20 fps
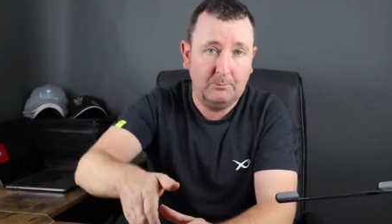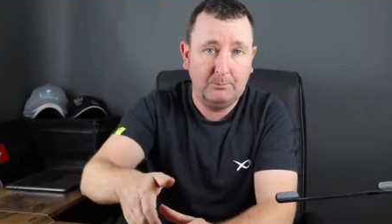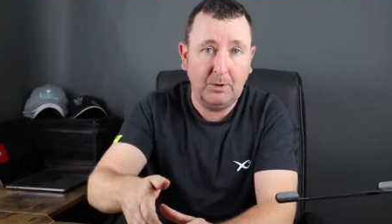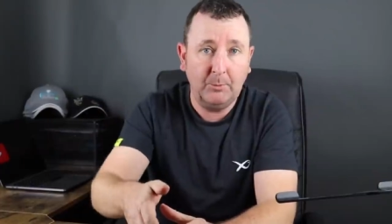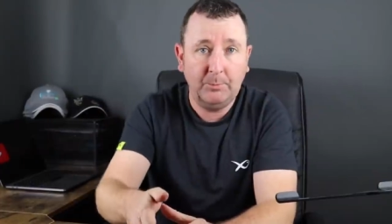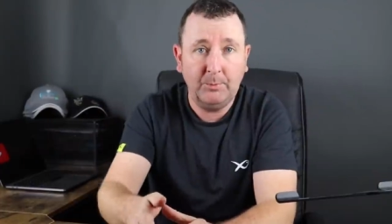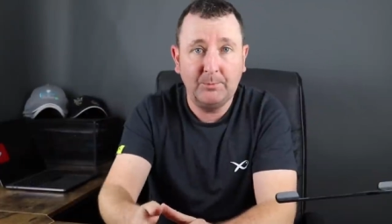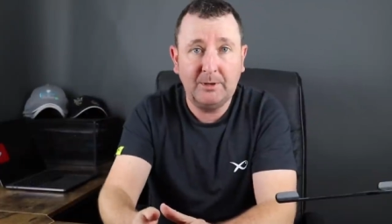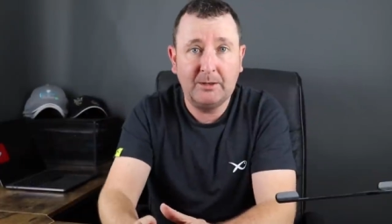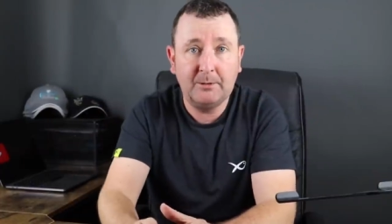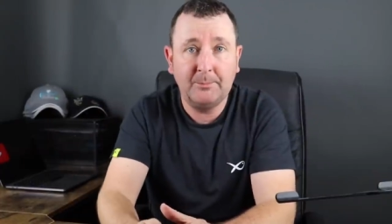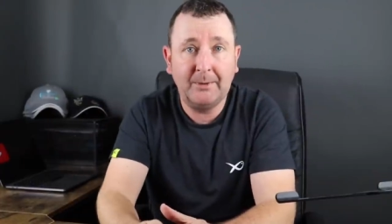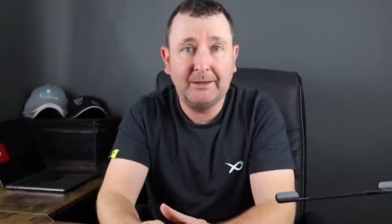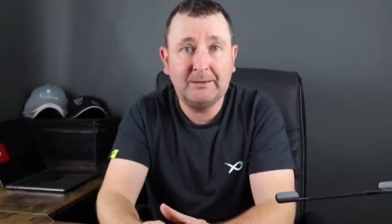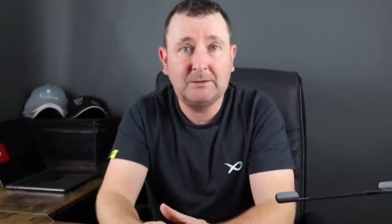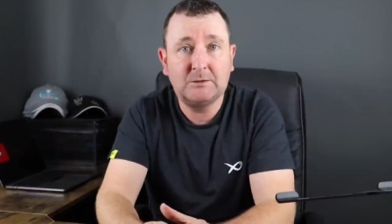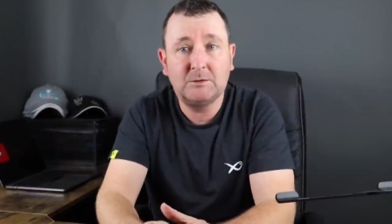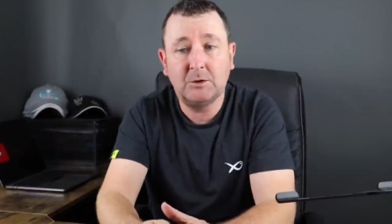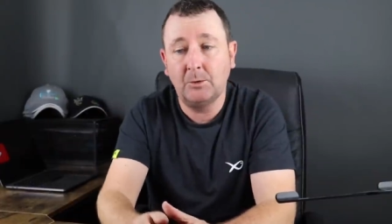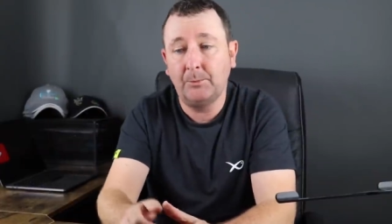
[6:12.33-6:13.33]
Pop them in a
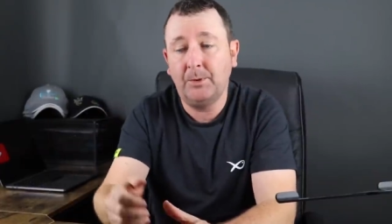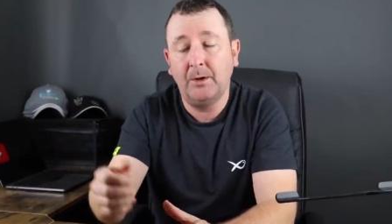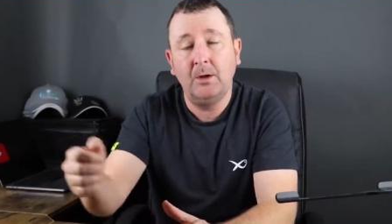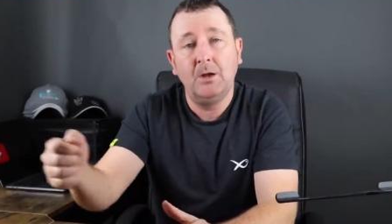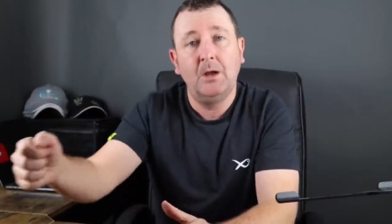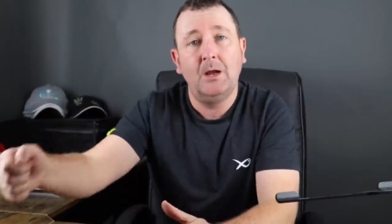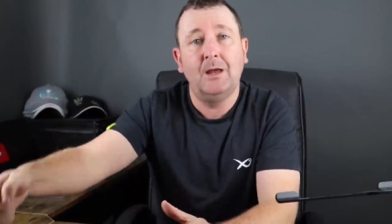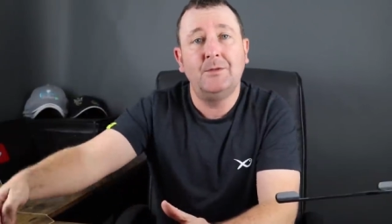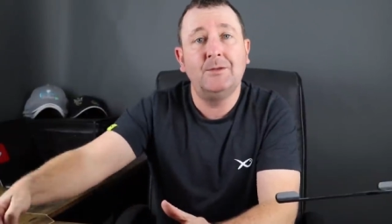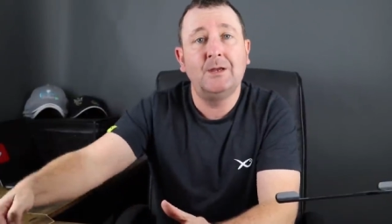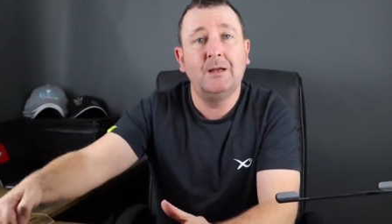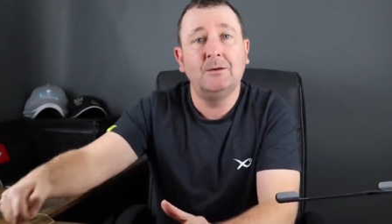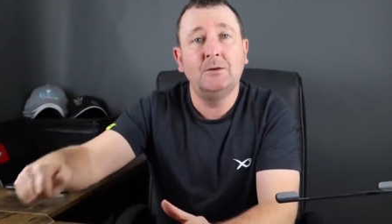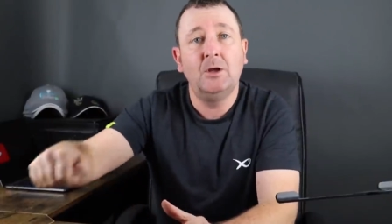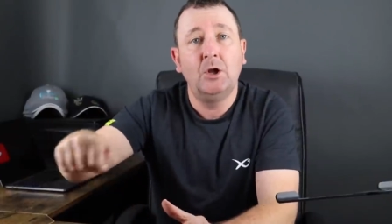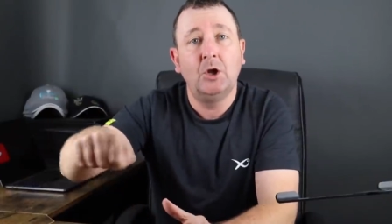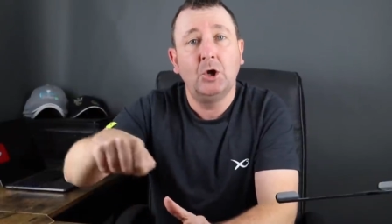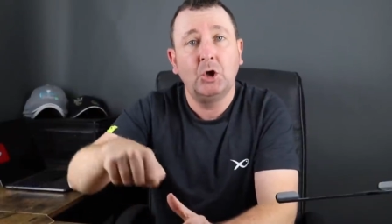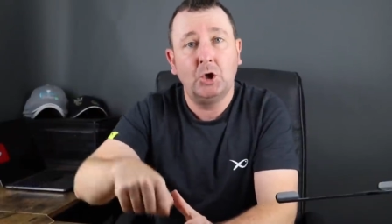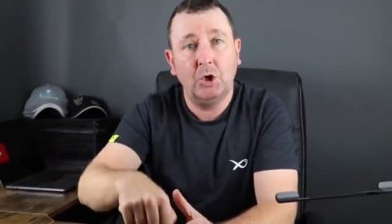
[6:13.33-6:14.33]
bait tub and
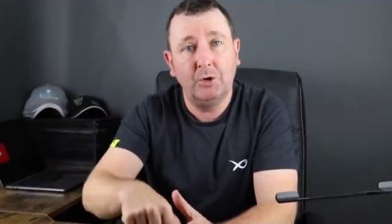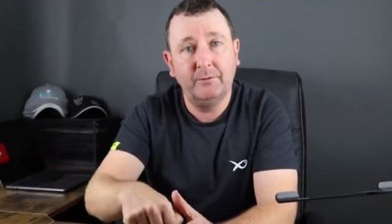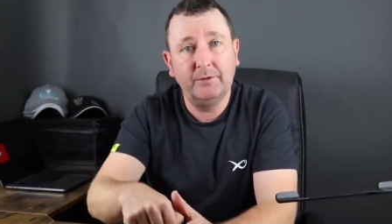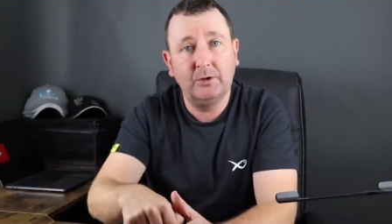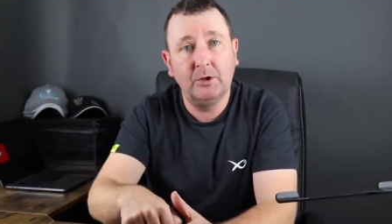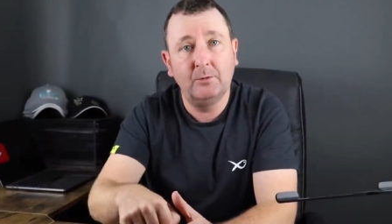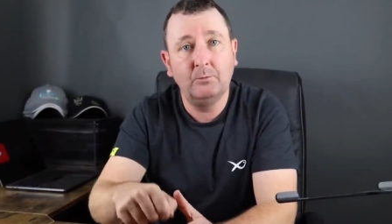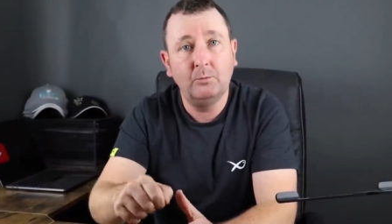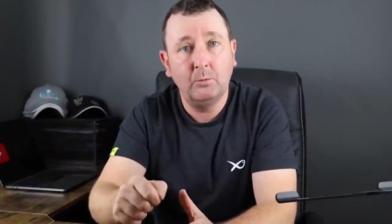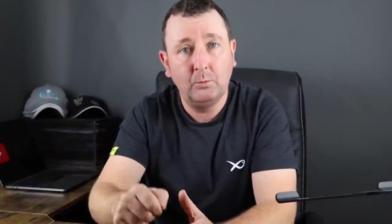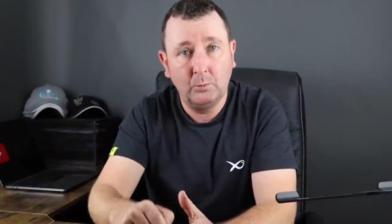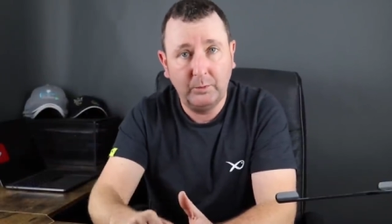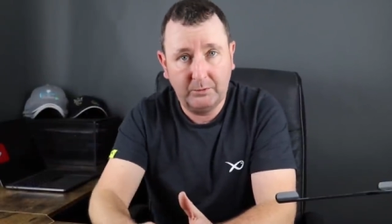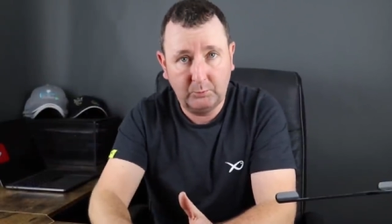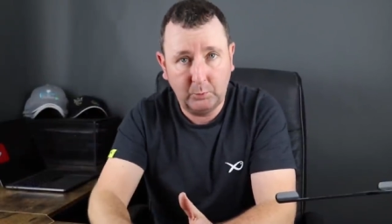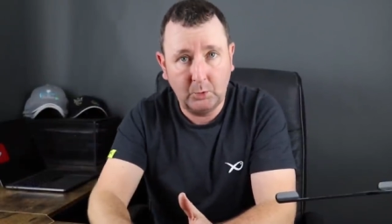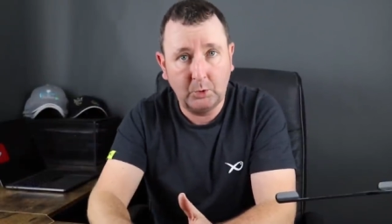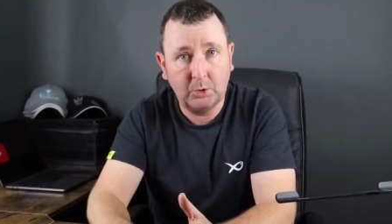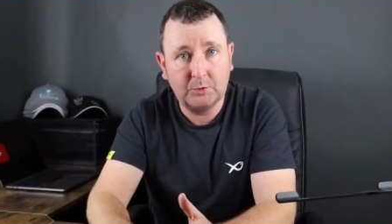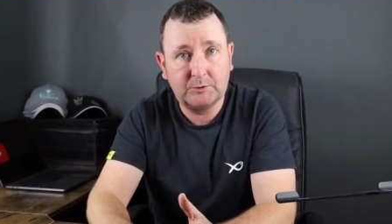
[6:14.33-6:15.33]
then cover them
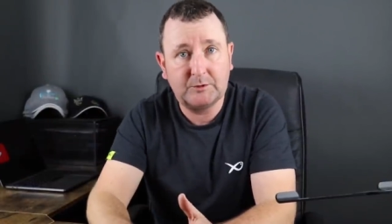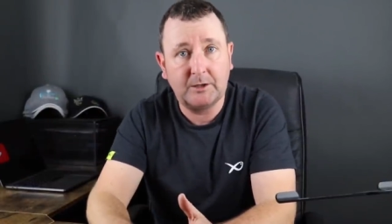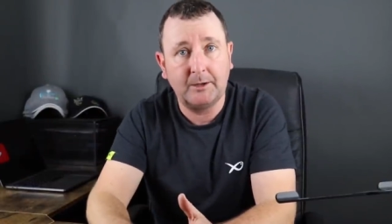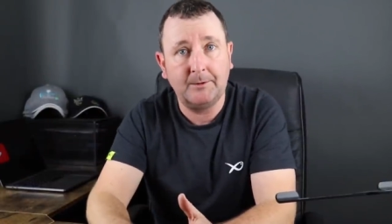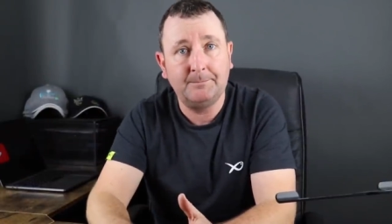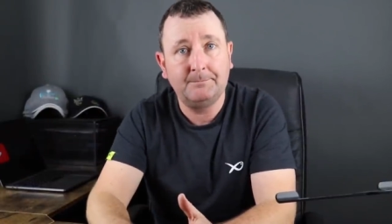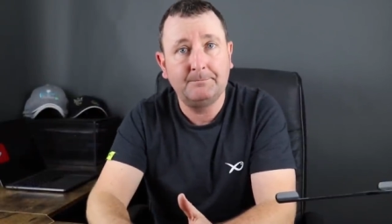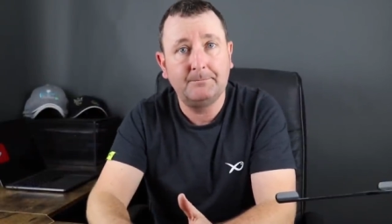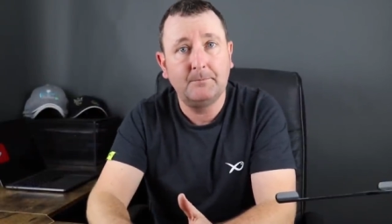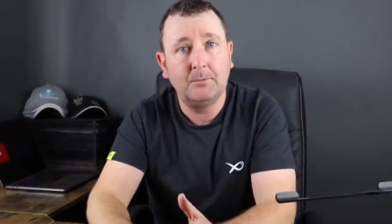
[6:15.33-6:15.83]
with water.